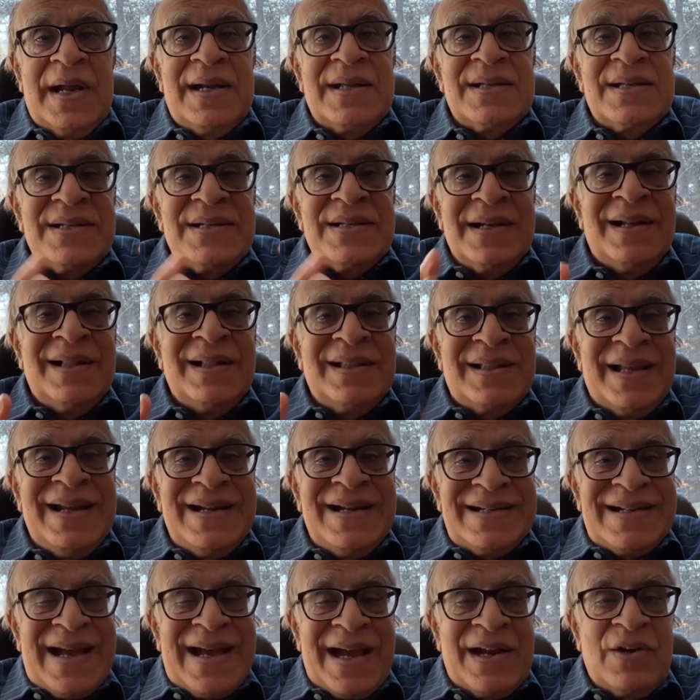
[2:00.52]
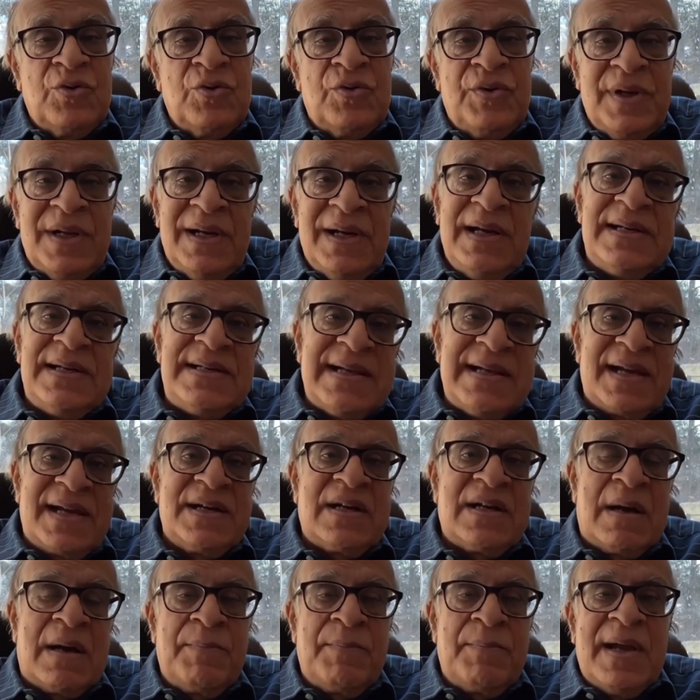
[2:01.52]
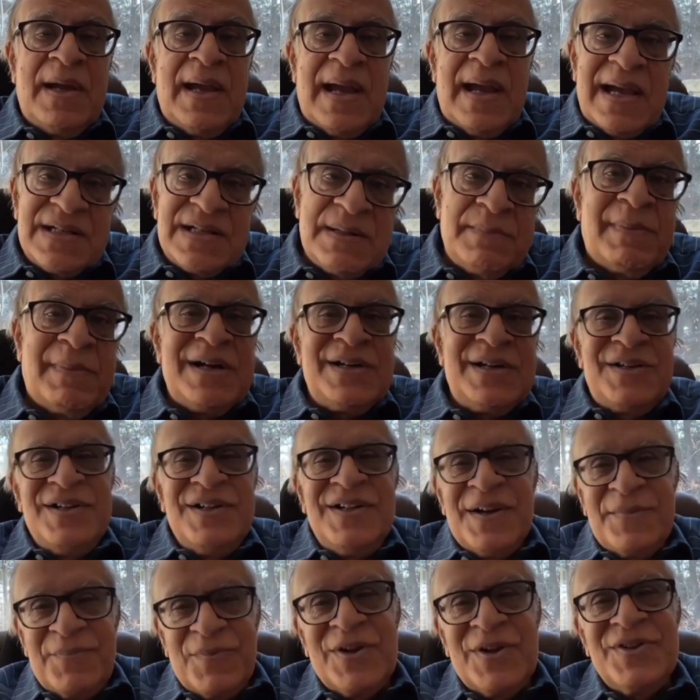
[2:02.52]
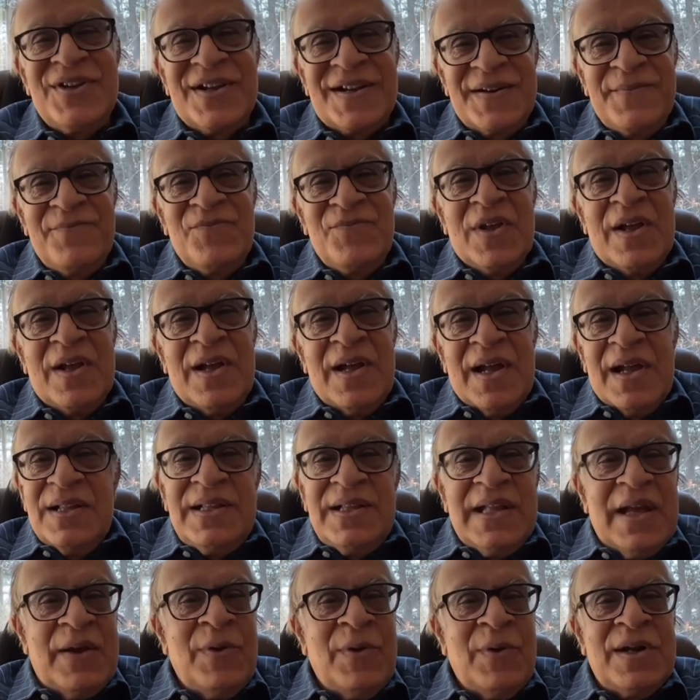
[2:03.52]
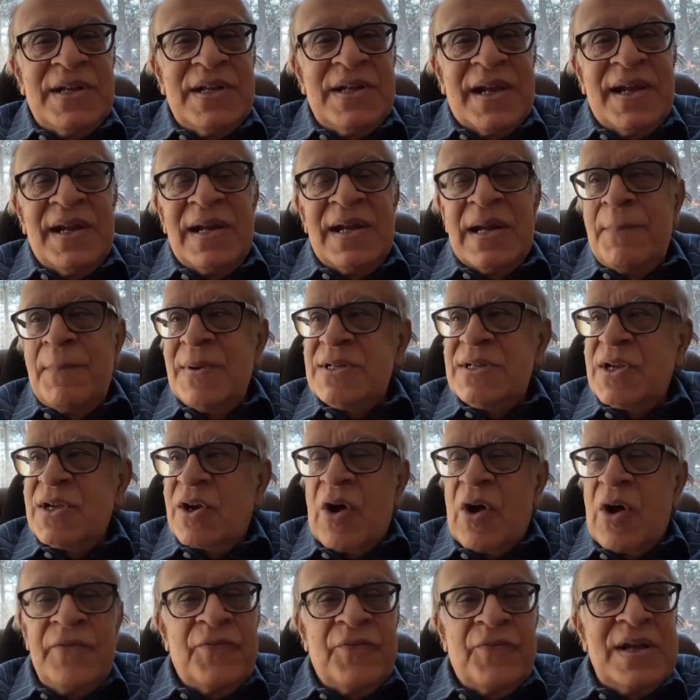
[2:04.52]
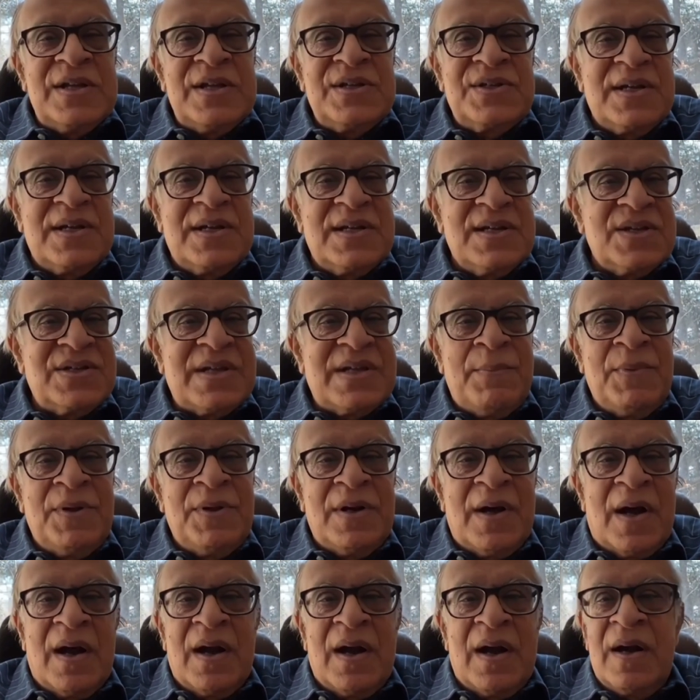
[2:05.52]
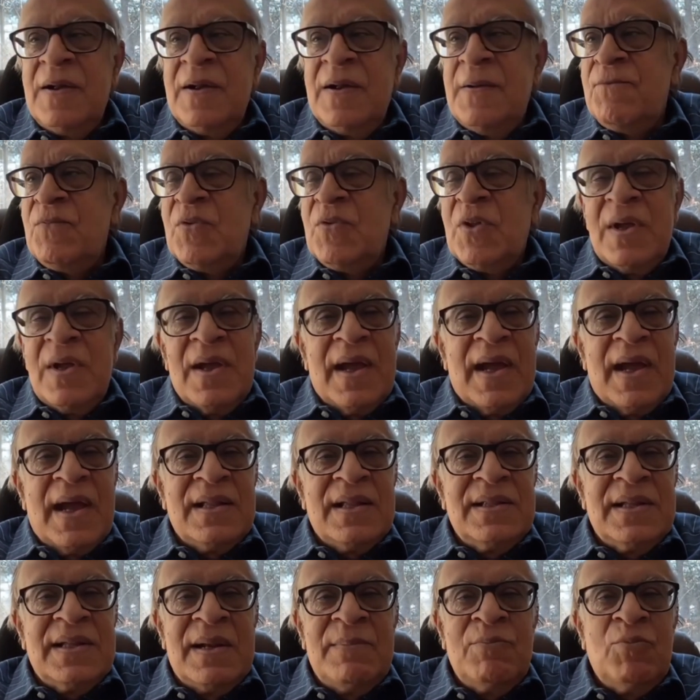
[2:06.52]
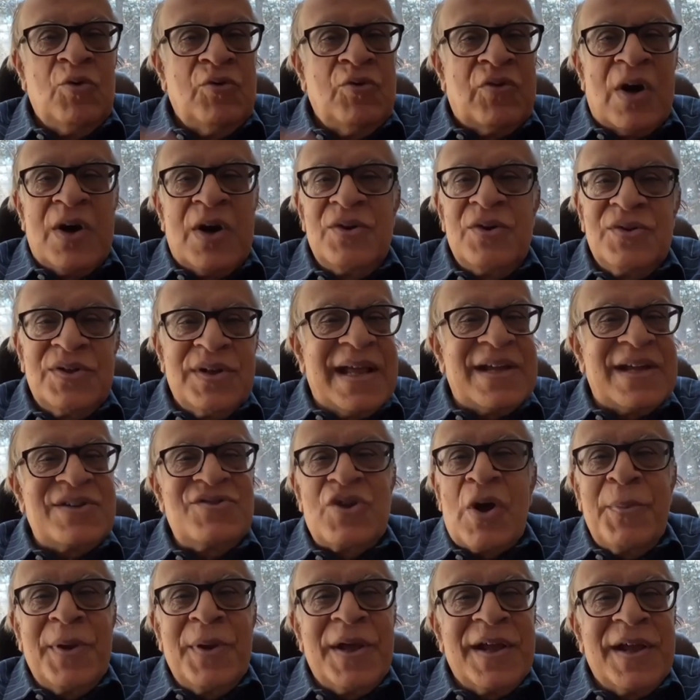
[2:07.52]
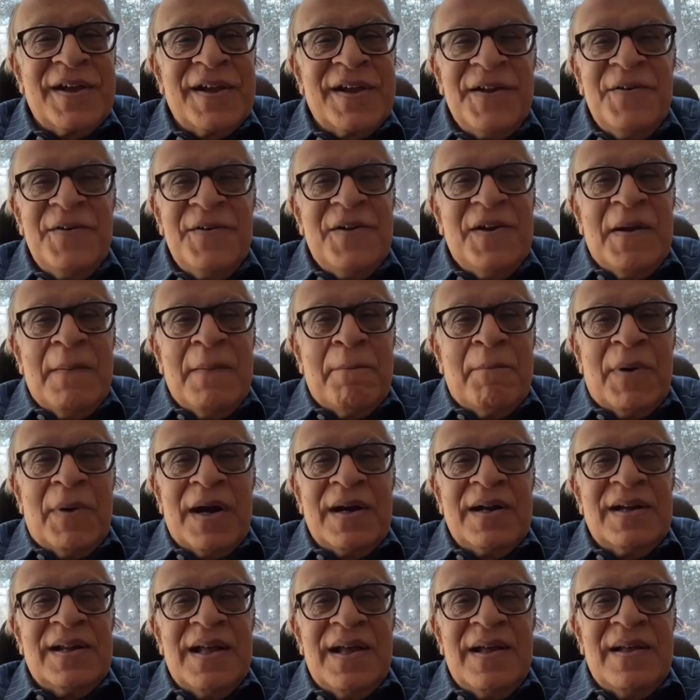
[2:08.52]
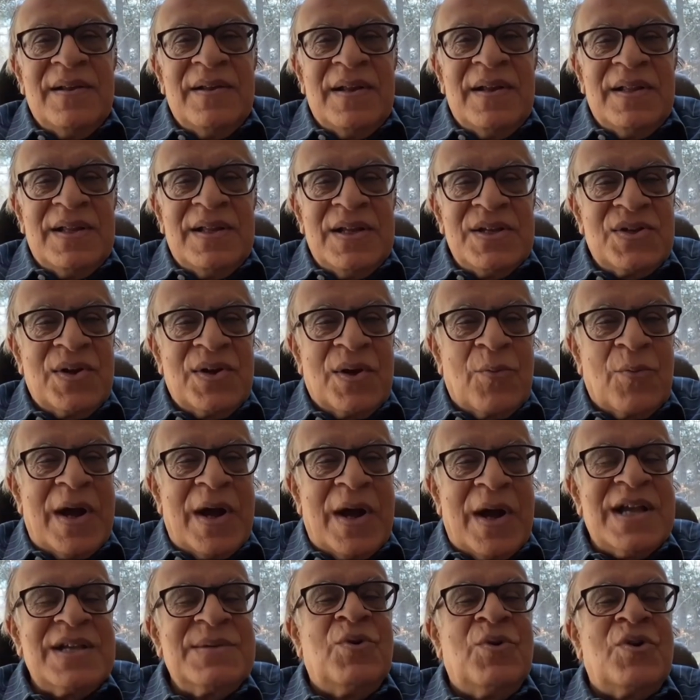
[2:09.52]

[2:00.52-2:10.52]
a single think tank to really take it up as a multi-year project. They will take it up as a conference, as a seminar, and then move on to the next topic. But this requires more